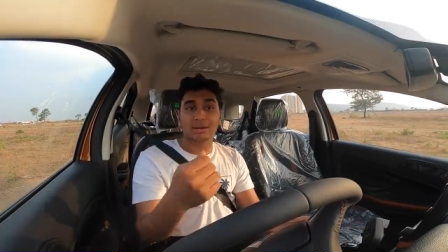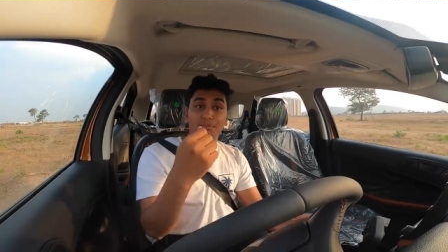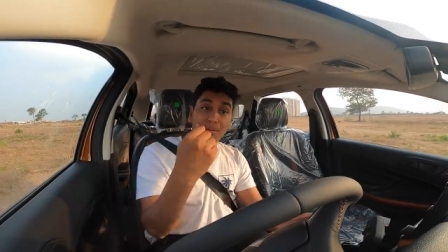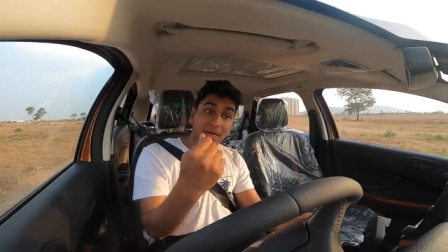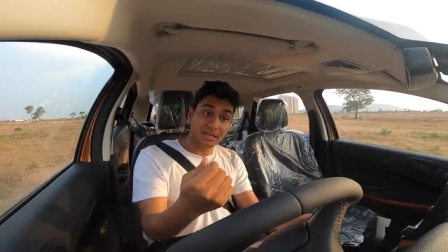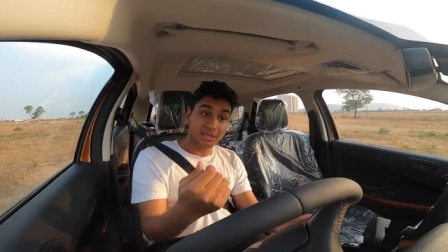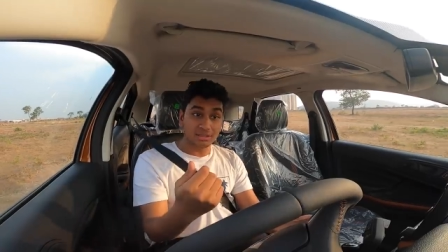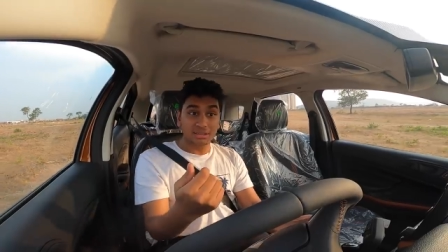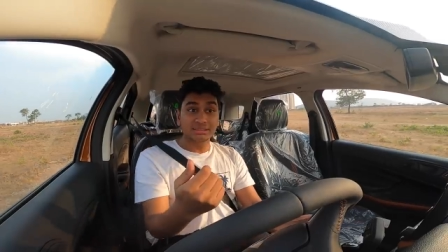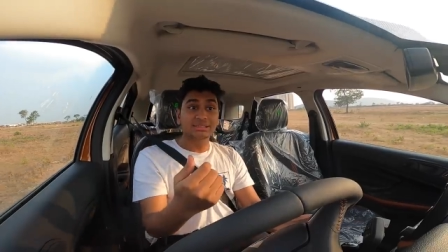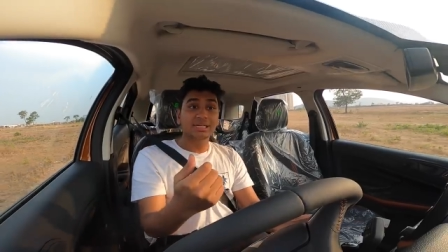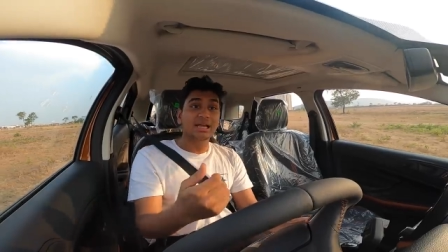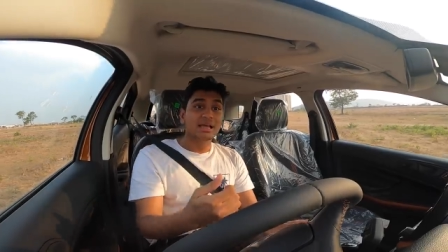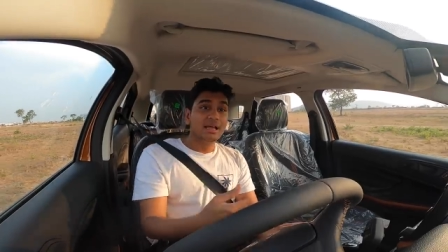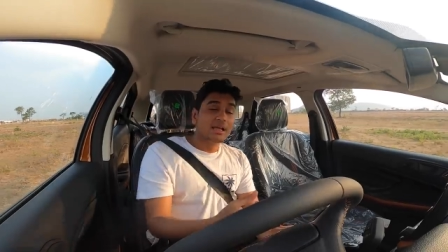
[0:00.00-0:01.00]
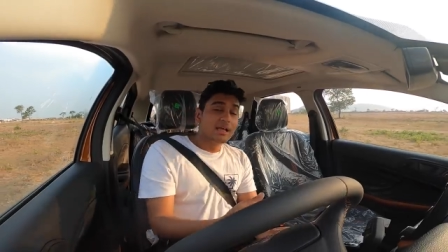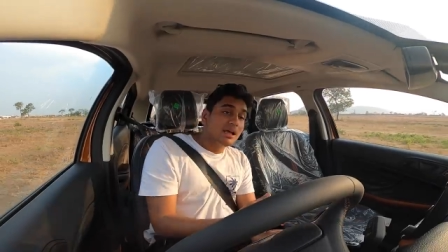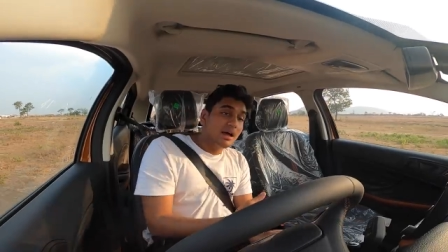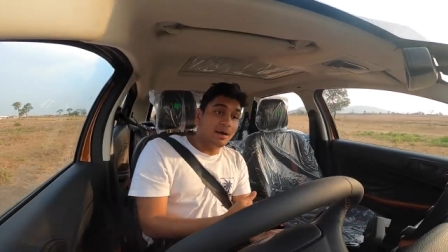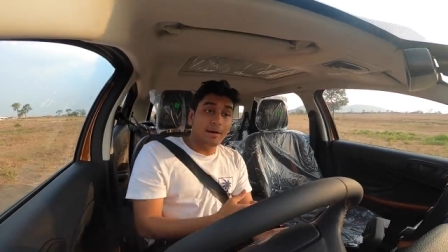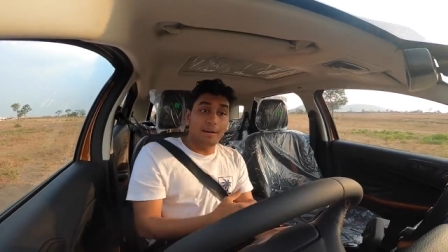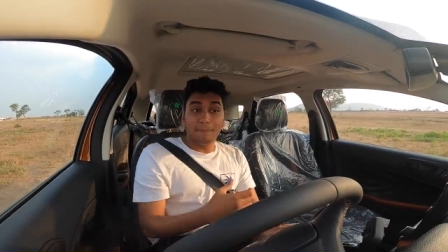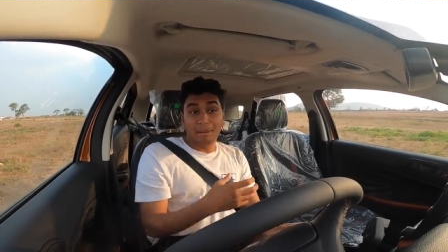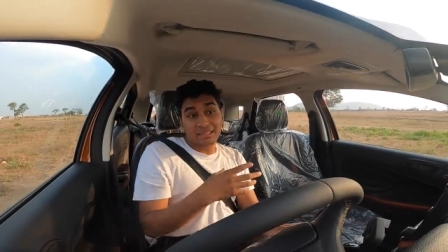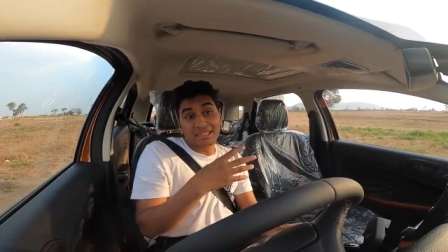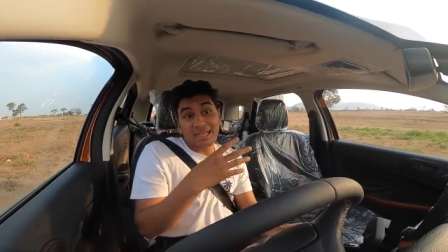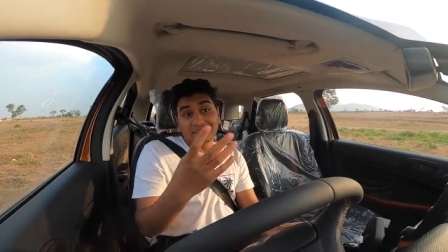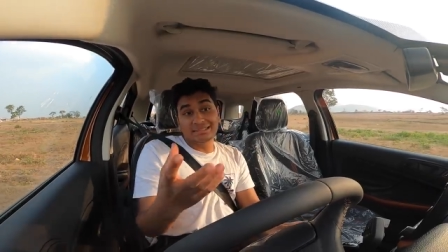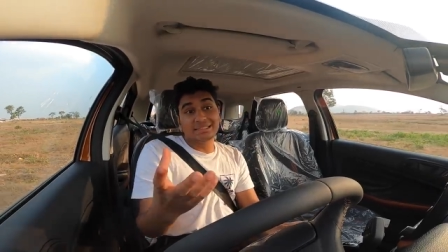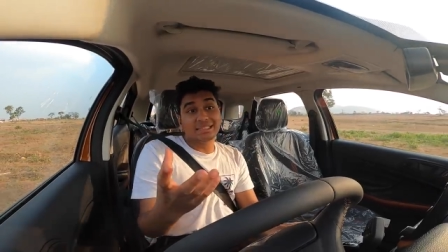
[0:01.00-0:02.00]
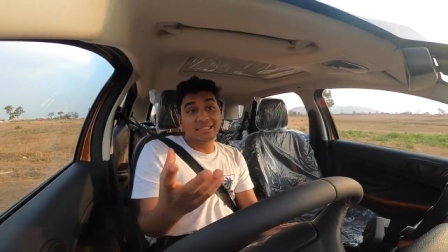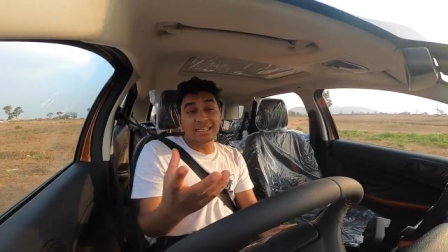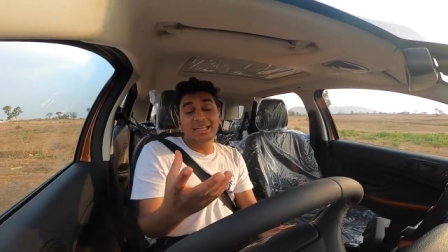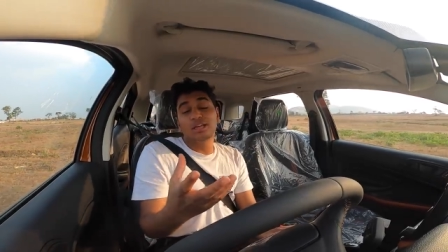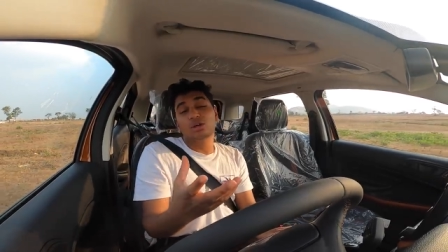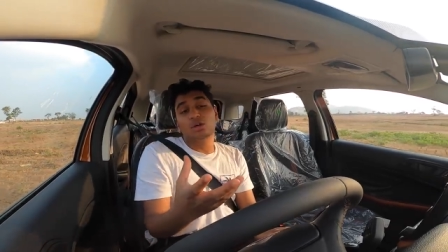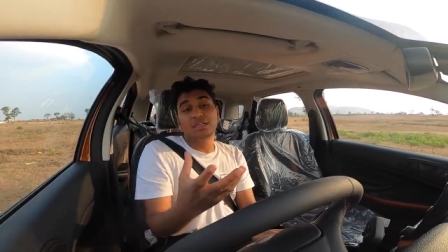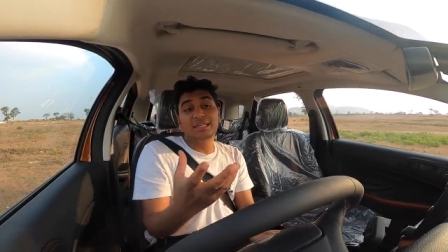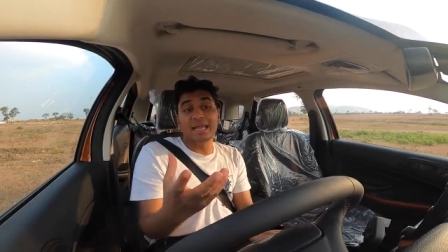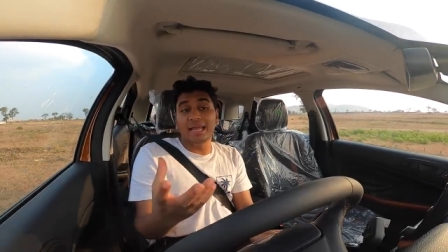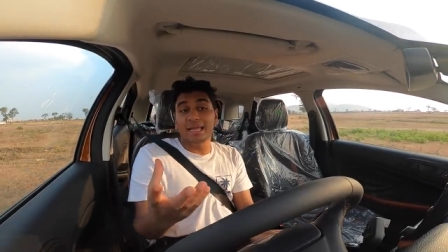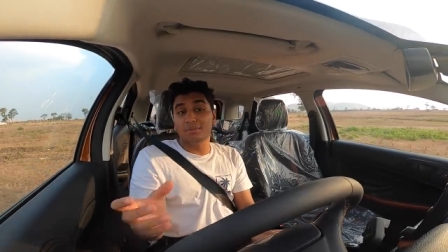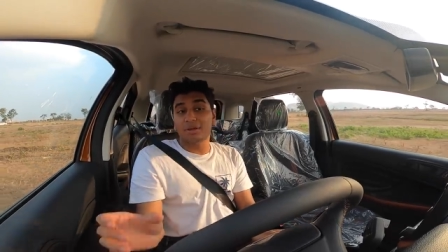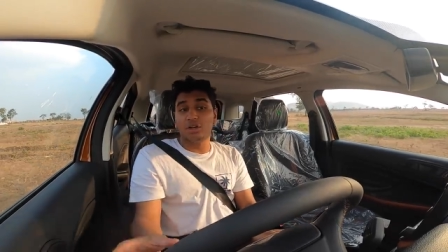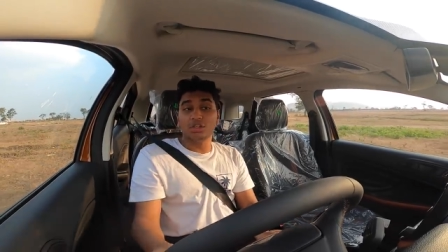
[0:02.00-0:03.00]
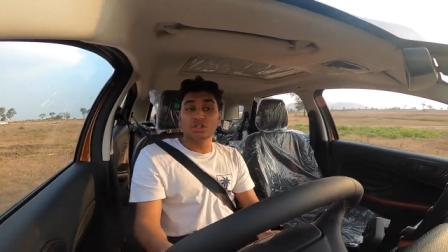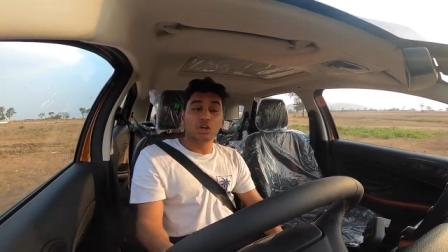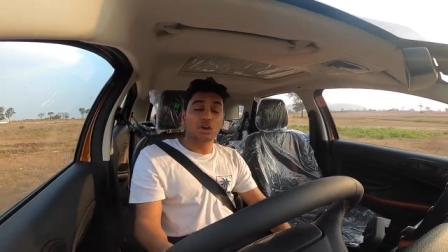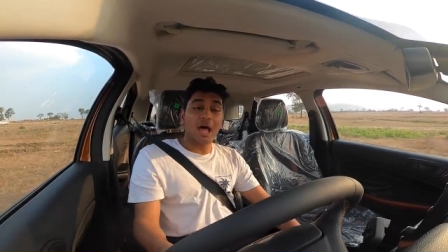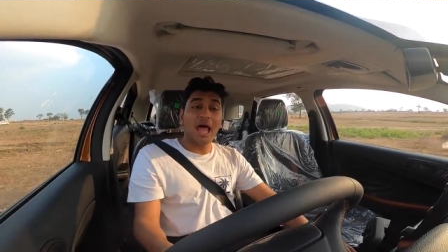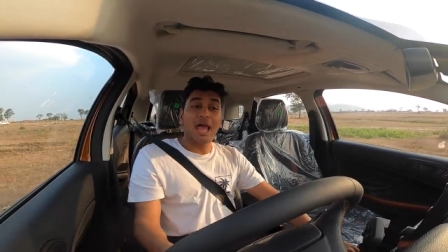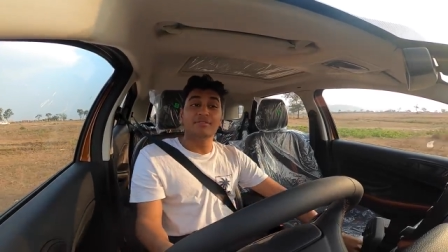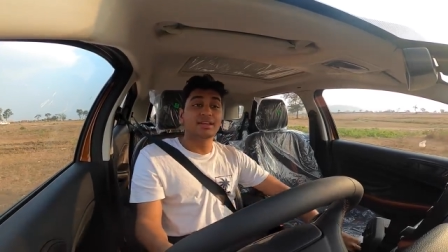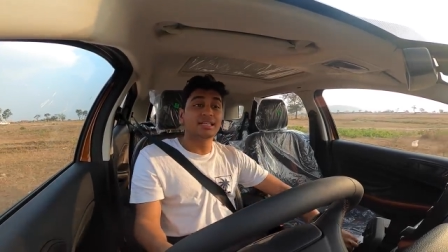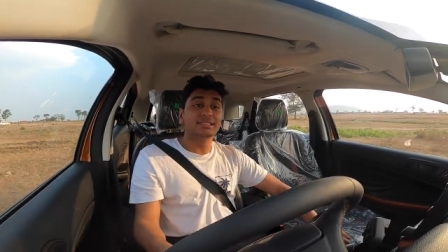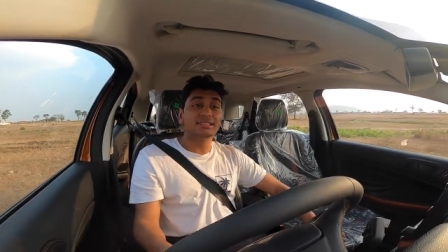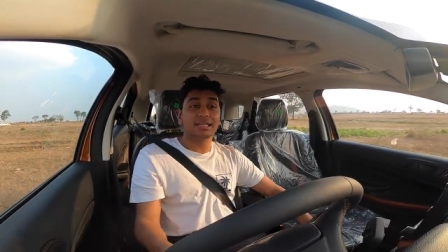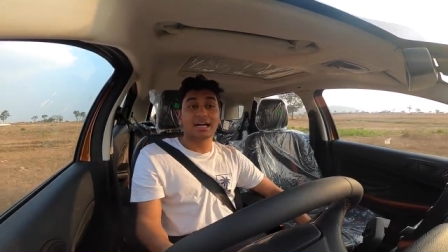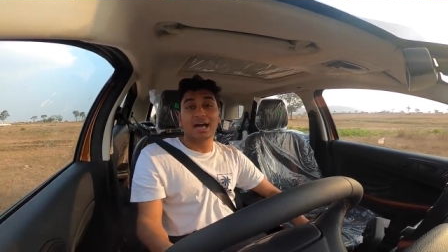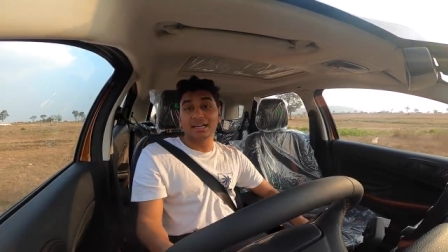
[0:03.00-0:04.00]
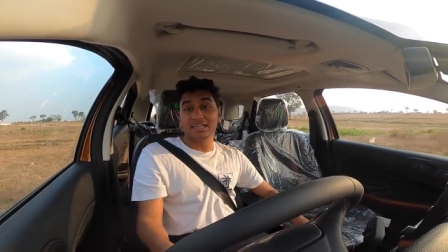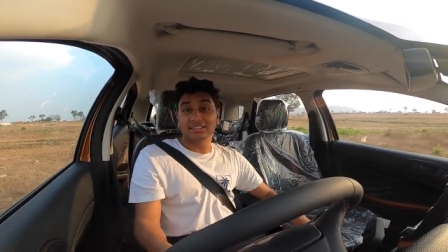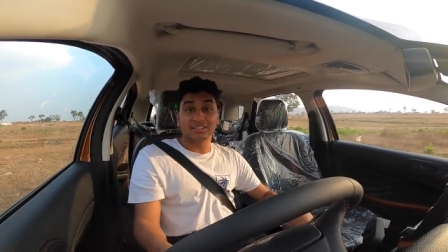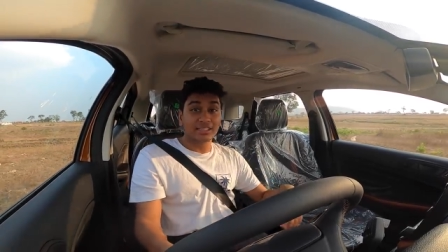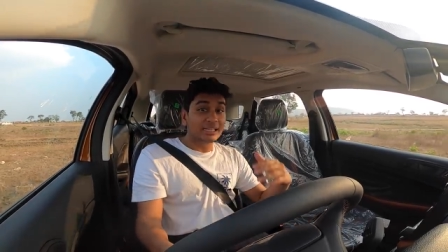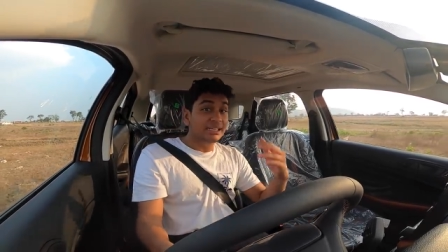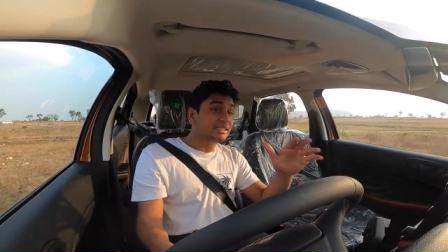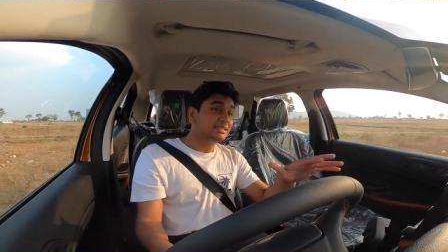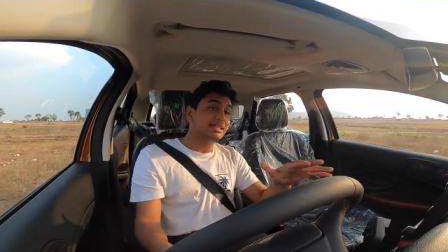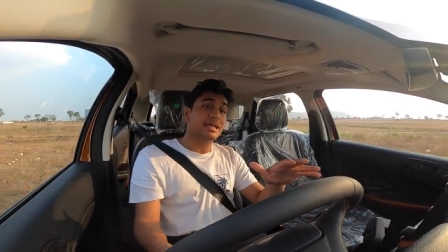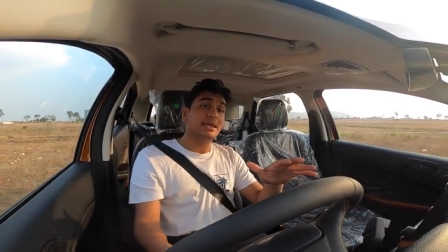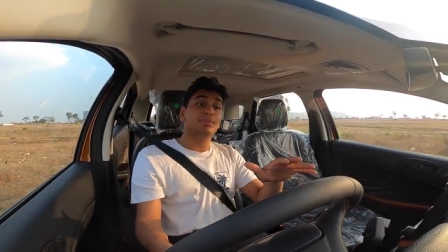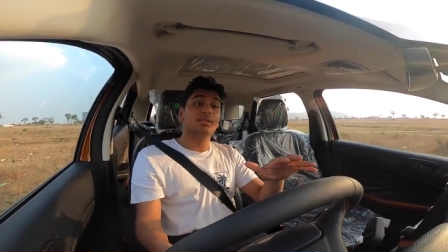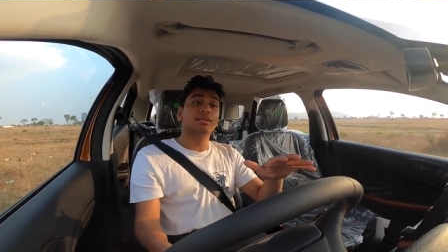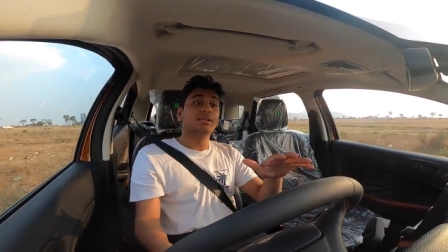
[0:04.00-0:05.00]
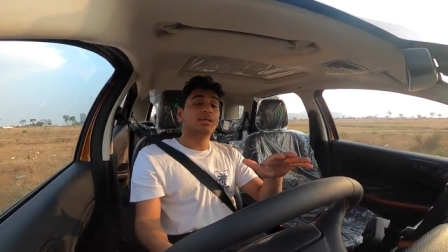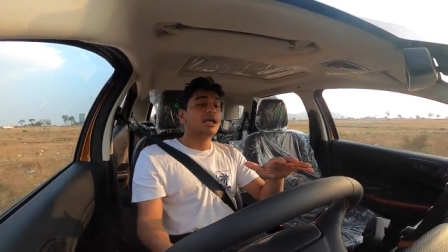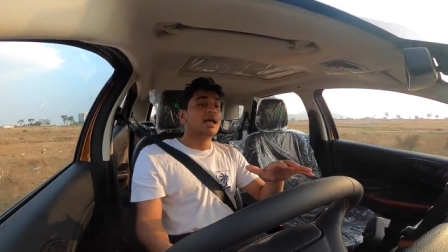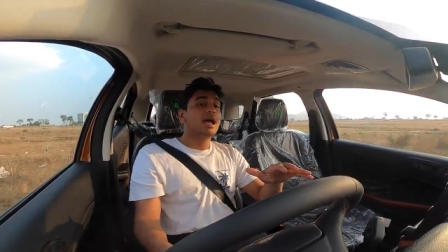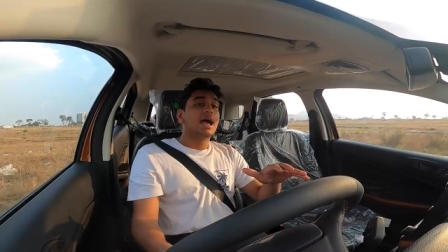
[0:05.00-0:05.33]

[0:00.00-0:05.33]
competitors, but that's a really good gain, because on highways the car is really stable